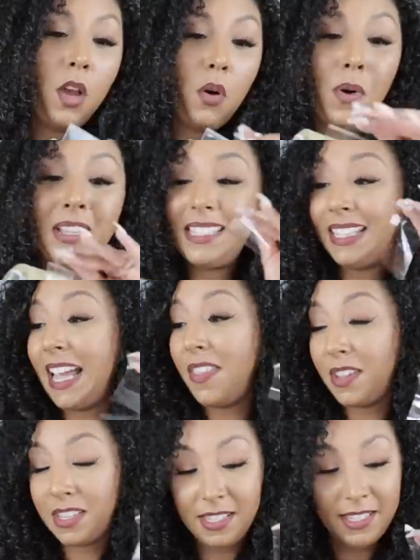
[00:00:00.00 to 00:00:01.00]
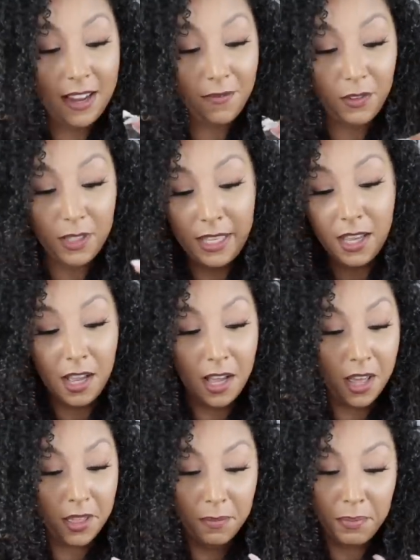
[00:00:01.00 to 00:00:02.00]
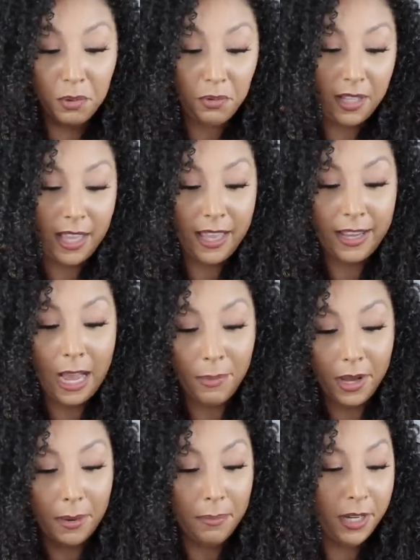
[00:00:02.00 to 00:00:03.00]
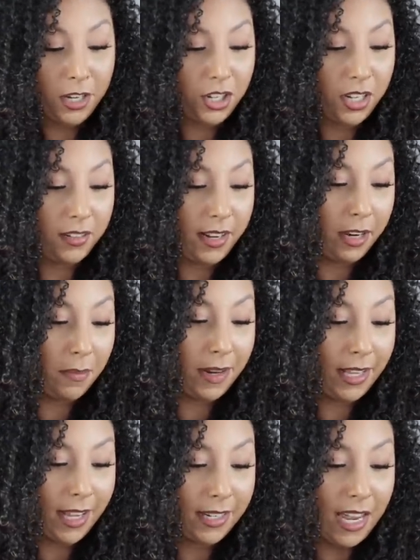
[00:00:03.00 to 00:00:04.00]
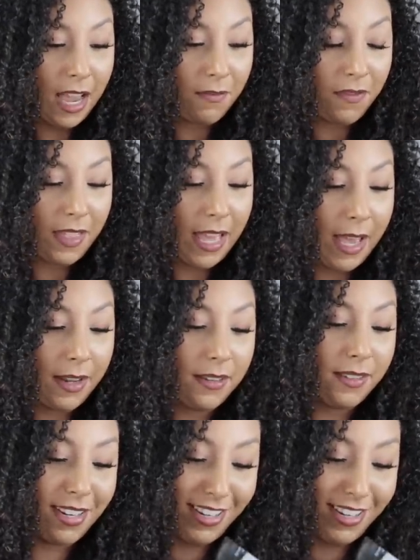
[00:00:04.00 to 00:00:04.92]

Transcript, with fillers: Once again, this is definitely the bootleg. I'm on a budget. Ain't nobody got time for that.